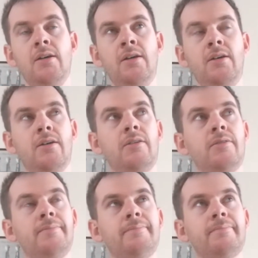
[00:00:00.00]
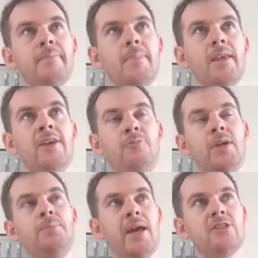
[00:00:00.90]
if
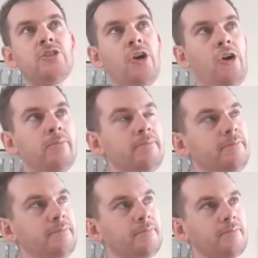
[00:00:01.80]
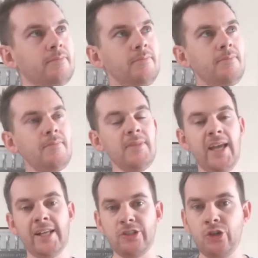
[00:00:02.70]
Big Ben's gone,
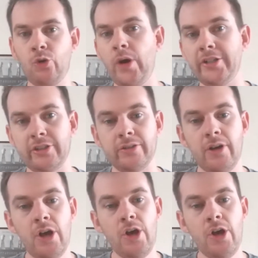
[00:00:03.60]
that's a good question.